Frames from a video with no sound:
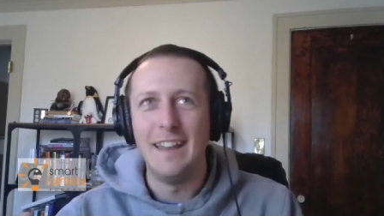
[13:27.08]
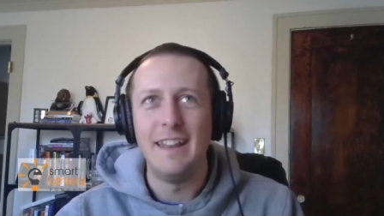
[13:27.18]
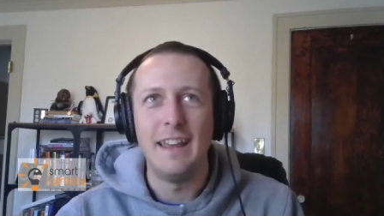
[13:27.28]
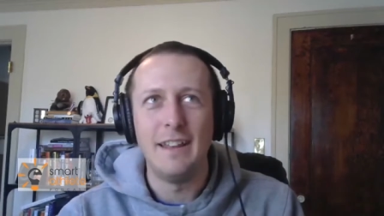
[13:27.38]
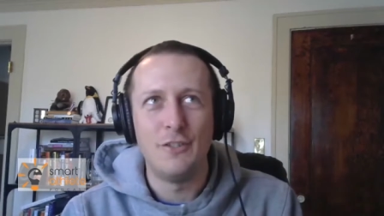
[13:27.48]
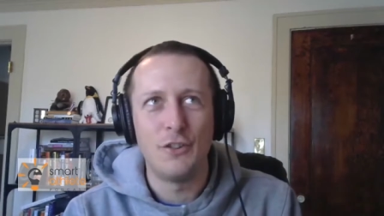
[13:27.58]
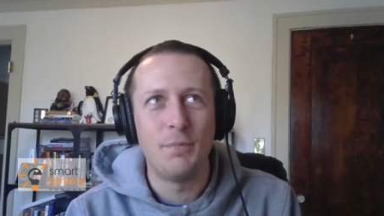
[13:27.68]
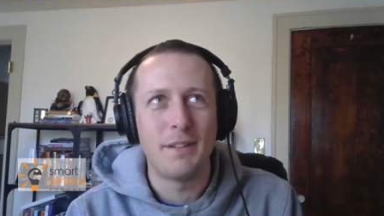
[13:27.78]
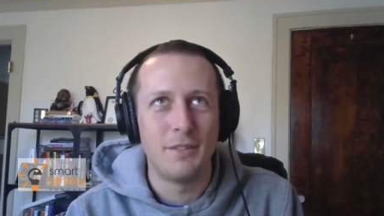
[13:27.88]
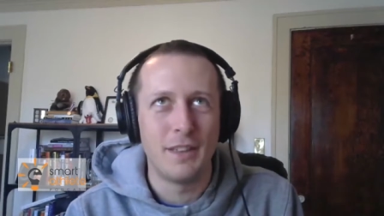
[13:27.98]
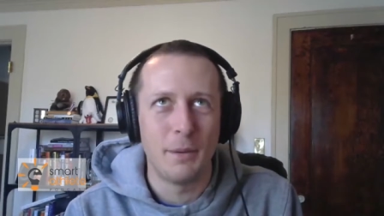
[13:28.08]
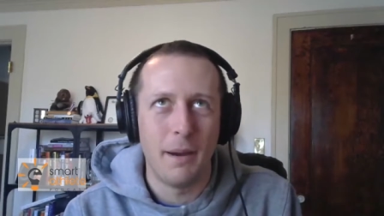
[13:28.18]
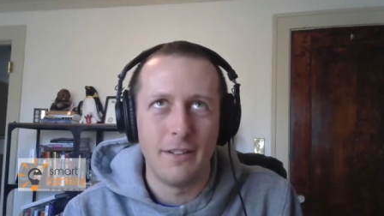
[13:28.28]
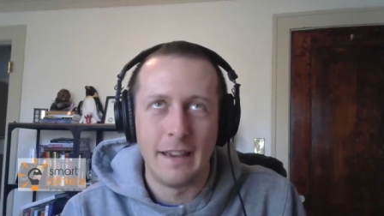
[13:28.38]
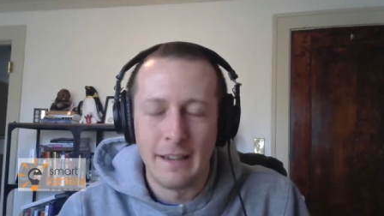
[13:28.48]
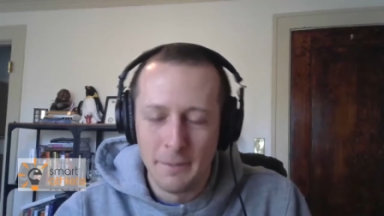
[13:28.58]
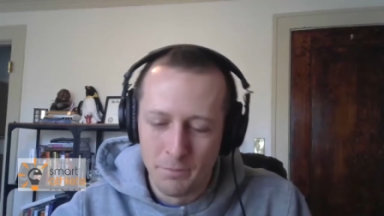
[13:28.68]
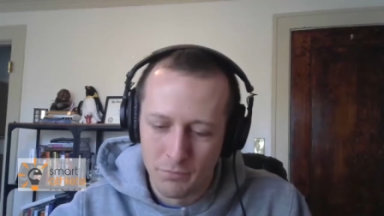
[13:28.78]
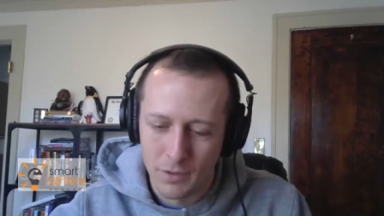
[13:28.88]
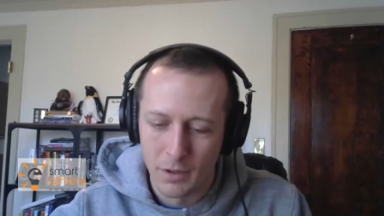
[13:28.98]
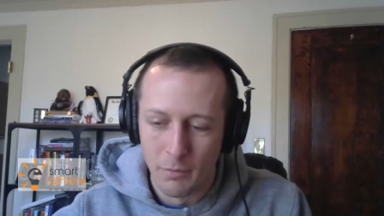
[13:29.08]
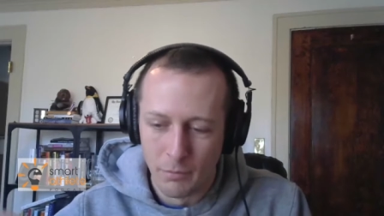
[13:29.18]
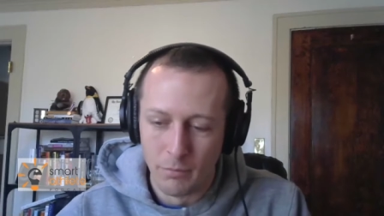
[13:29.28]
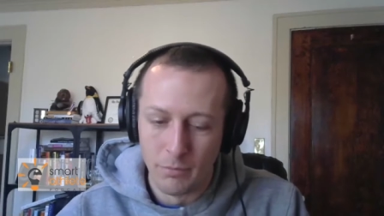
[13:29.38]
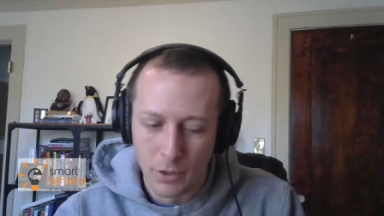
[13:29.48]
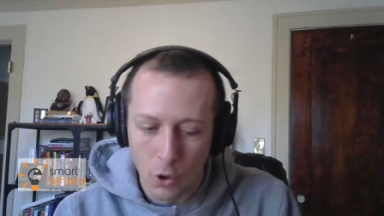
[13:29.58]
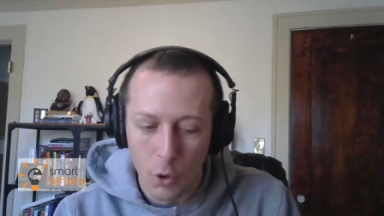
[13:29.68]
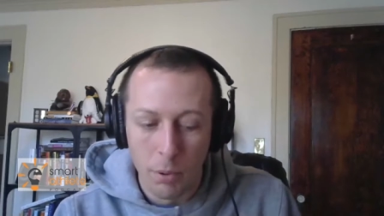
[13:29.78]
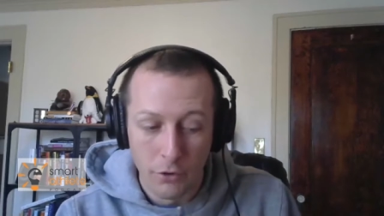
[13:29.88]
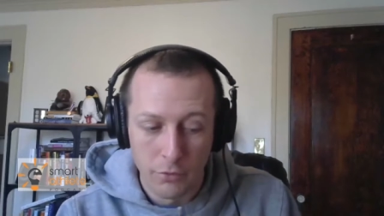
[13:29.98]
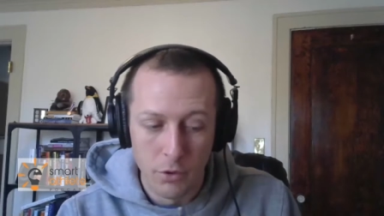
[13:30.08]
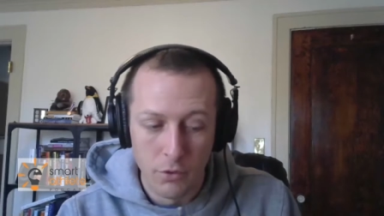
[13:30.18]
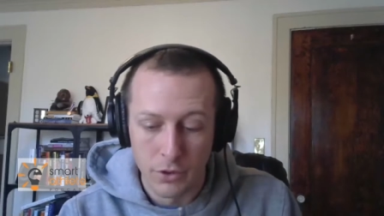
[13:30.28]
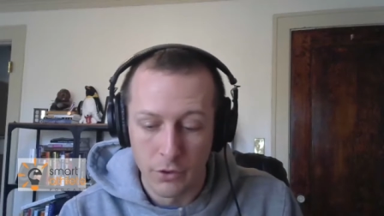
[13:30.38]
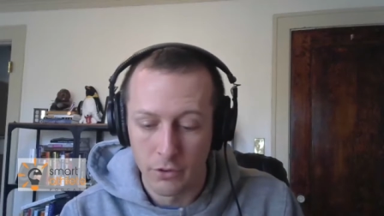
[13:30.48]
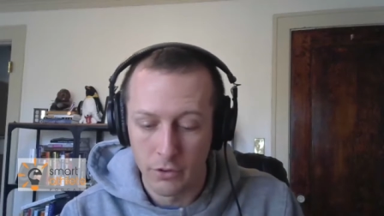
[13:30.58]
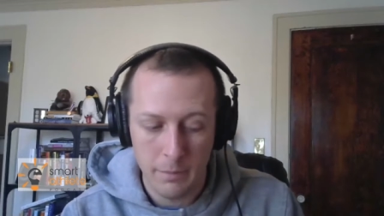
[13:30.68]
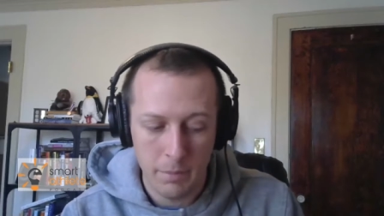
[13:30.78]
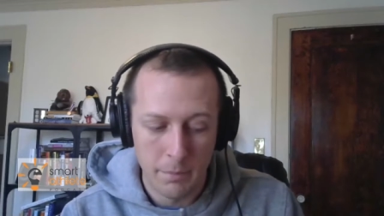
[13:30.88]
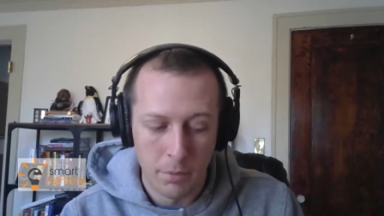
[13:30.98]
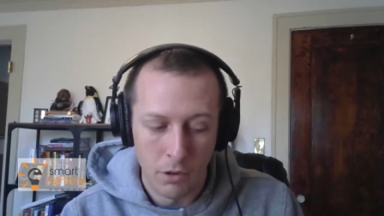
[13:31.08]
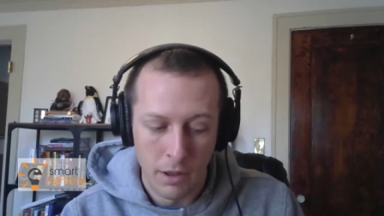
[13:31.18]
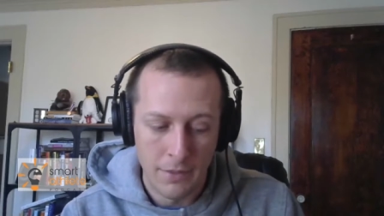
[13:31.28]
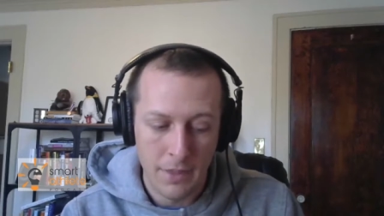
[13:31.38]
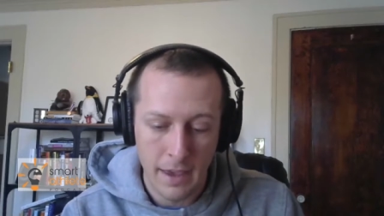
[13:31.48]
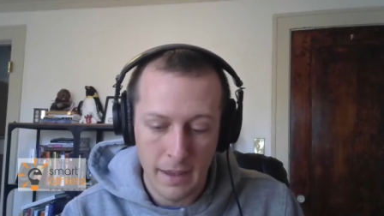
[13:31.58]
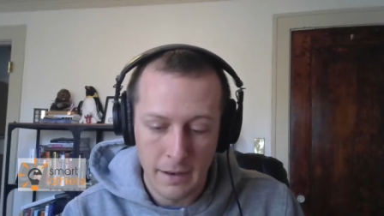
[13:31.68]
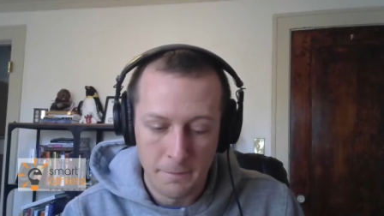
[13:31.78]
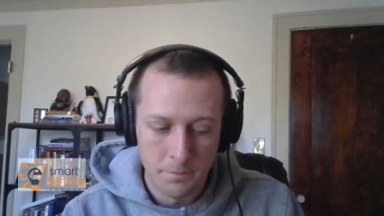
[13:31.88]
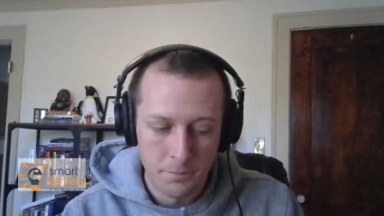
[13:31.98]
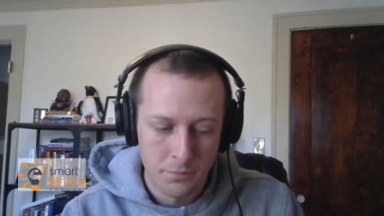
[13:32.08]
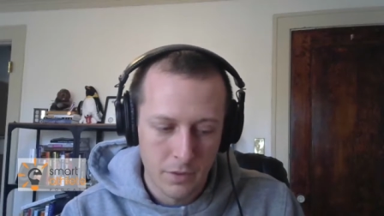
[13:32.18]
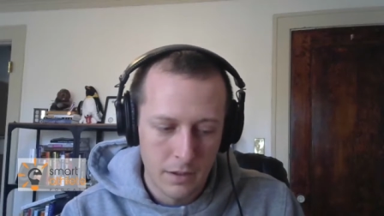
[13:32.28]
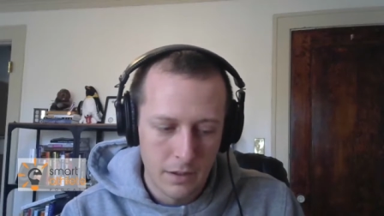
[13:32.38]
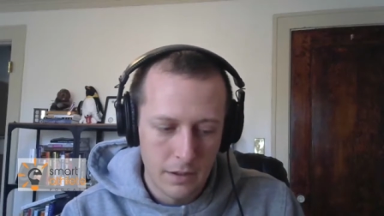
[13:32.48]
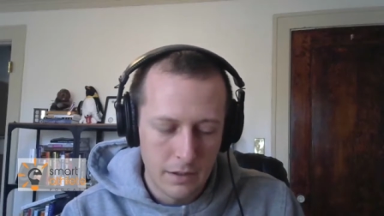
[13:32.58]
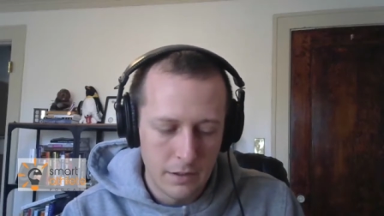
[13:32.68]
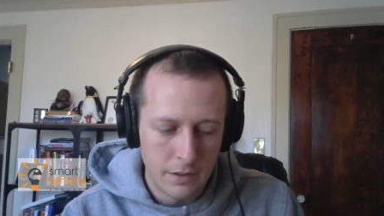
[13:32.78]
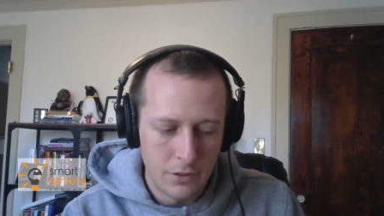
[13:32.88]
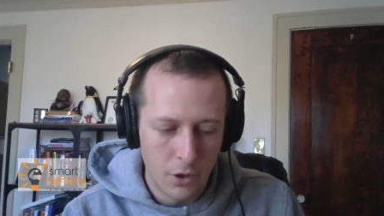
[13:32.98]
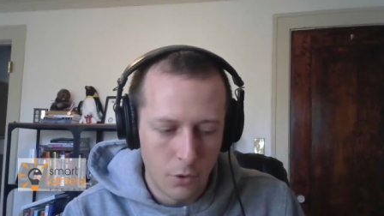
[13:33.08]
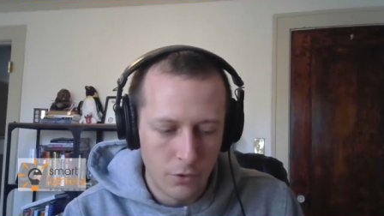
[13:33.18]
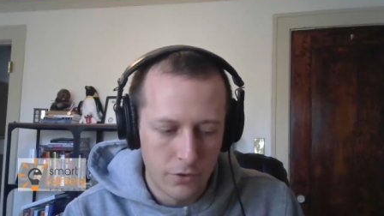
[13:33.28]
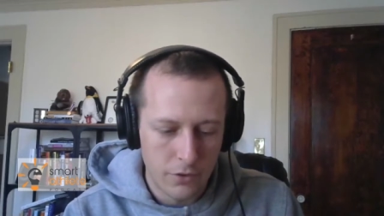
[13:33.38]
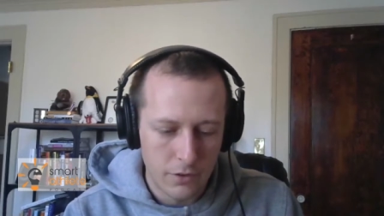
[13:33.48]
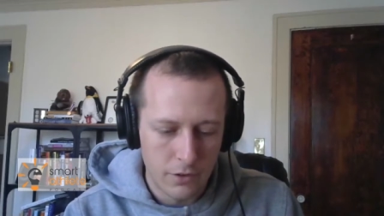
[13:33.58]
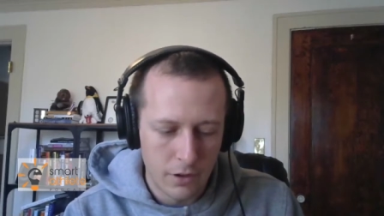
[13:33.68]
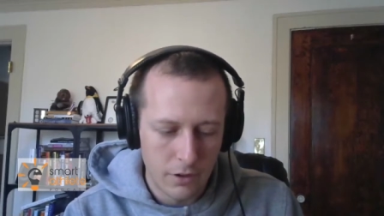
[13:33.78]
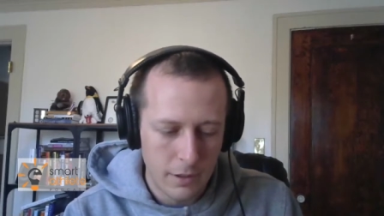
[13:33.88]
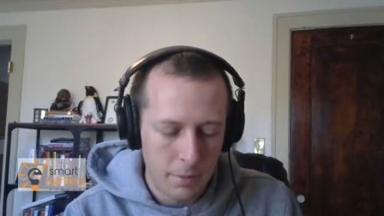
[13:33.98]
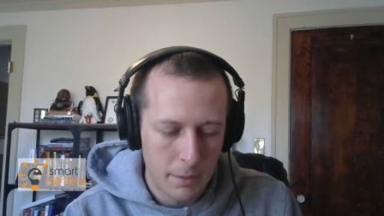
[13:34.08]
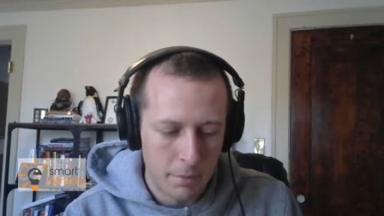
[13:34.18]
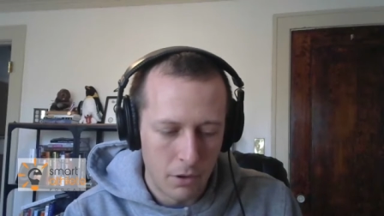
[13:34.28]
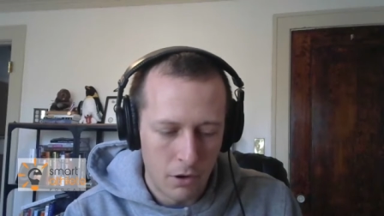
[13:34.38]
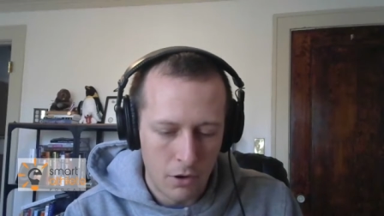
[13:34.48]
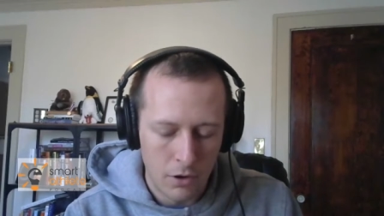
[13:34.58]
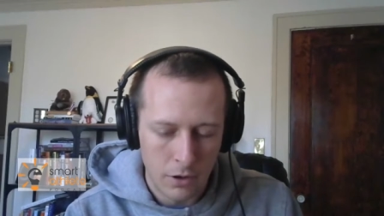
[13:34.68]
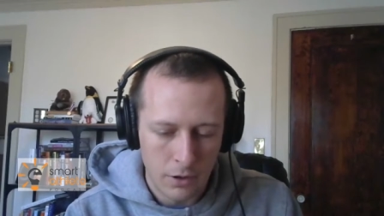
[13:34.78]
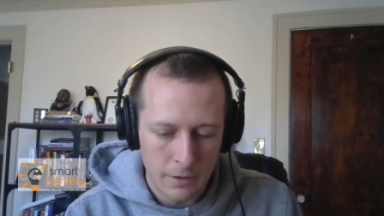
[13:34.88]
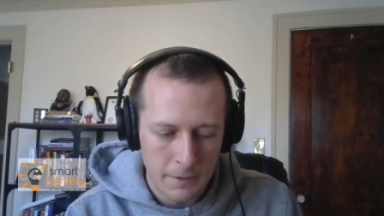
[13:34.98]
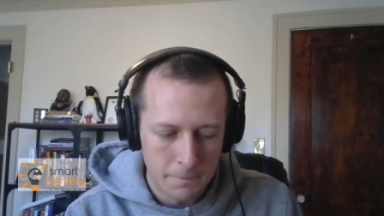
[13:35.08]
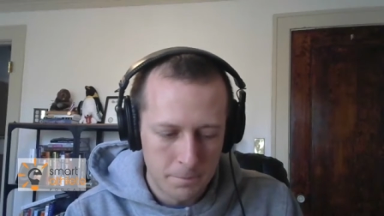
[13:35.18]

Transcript: it, it just makes me think about like the goalposts move with those elite people. And then those elite people are,